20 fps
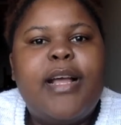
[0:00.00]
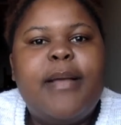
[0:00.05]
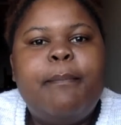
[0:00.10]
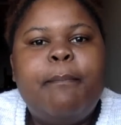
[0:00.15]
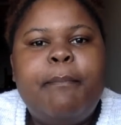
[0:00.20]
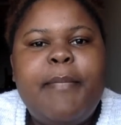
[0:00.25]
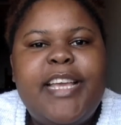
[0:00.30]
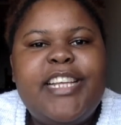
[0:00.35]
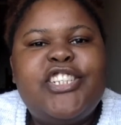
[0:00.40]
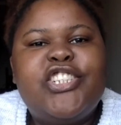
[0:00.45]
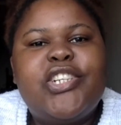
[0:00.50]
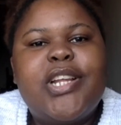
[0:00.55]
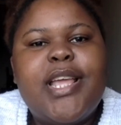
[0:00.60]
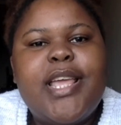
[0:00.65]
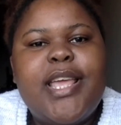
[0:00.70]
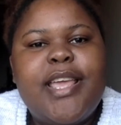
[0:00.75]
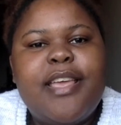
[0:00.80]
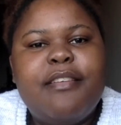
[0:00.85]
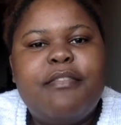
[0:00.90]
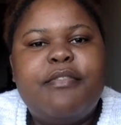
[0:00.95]
measure
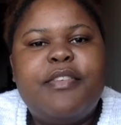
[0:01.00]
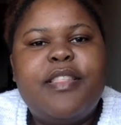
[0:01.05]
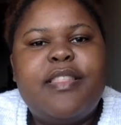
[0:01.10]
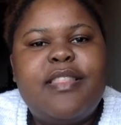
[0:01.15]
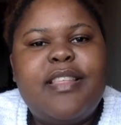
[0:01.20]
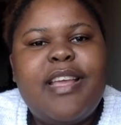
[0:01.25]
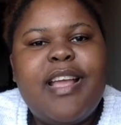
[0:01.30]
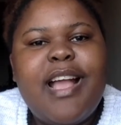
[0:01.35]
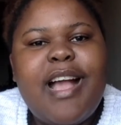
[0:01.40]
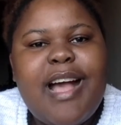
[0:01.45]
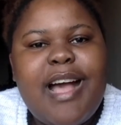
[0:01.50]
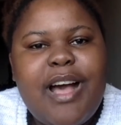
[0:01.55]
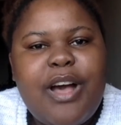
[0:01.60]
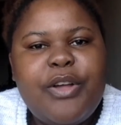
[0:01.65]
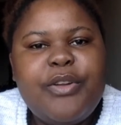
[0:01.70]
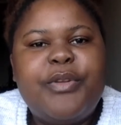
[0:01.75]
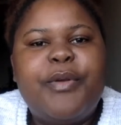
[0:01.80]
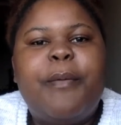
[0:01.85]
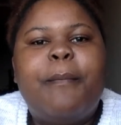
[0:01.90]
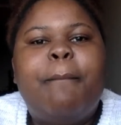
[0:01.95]
everything
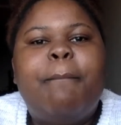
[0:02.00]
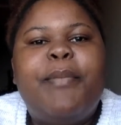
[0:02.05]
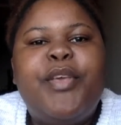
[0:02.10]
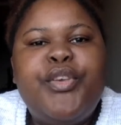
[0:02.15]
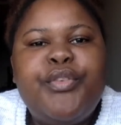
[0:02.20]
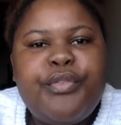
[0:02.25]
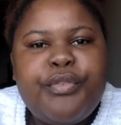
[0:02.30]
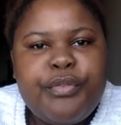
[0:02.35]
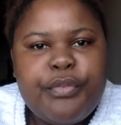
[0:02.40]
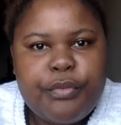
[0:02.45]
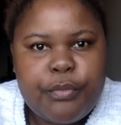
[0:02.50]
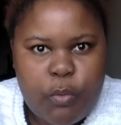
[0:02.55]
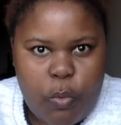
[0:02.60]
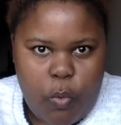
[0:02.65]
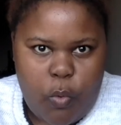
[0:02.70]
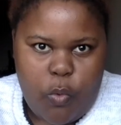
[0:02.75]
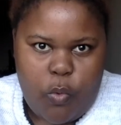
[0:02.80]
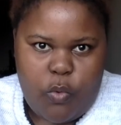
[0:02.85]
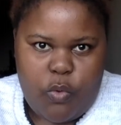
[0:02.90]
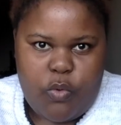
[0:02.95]
out
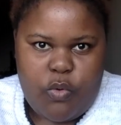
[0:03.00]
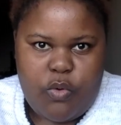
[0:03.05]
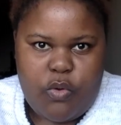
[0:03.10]
before